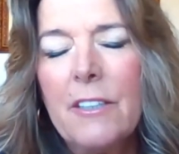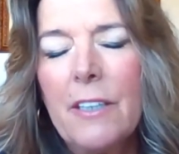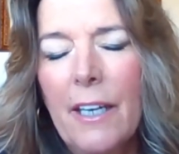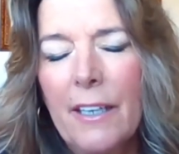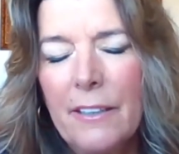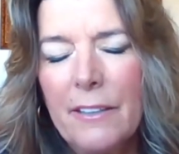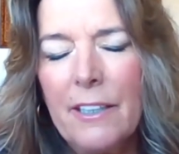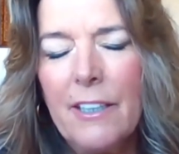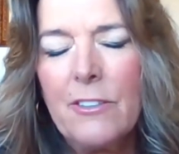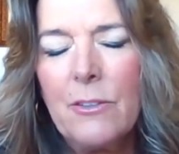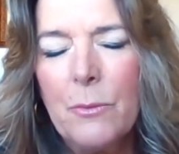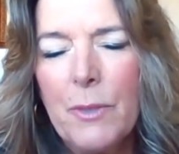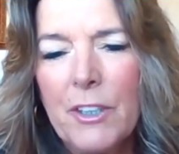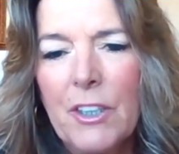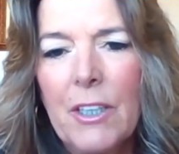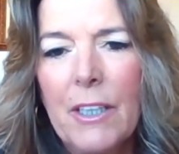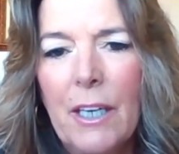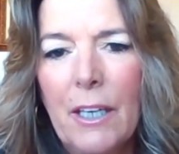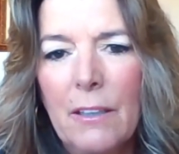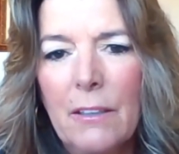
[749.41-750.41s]
and I that's one
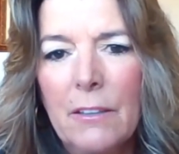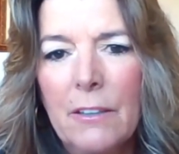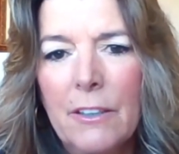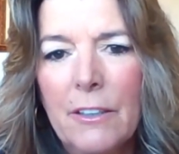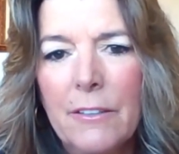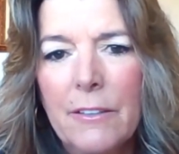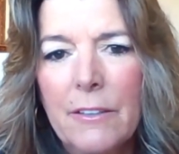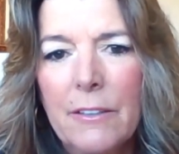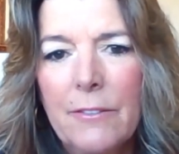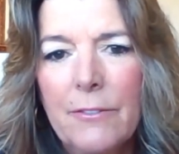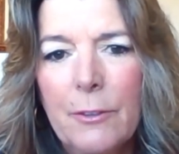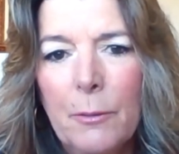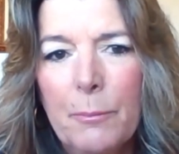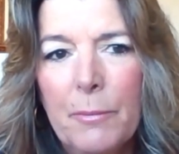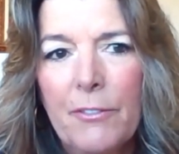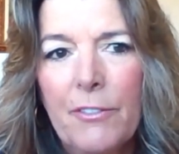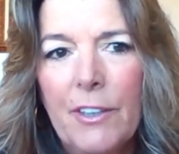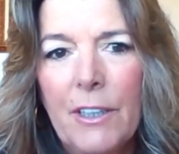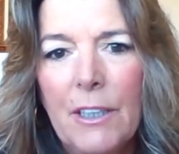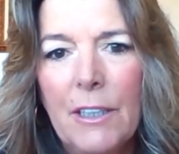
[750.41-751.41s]
thing I learned from
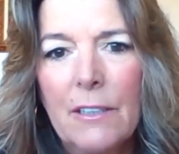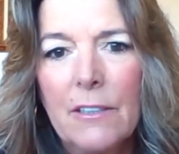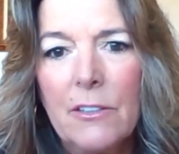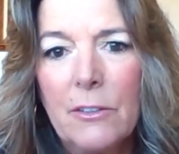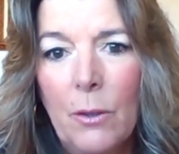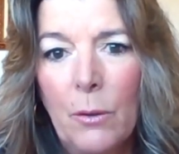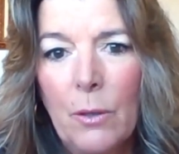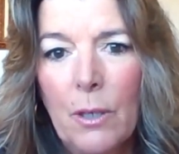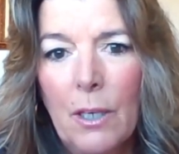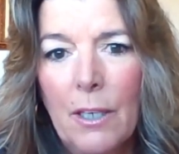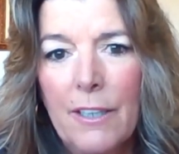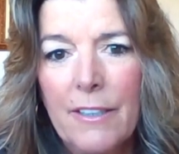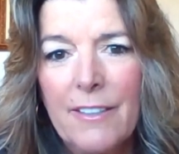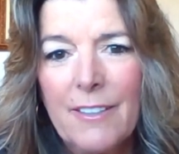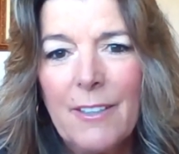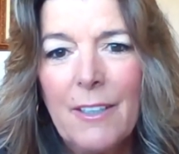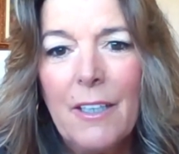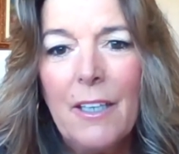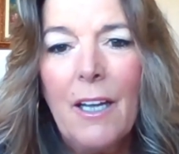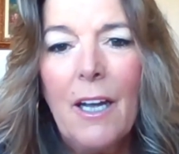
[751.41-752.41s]
Buffini is note cards.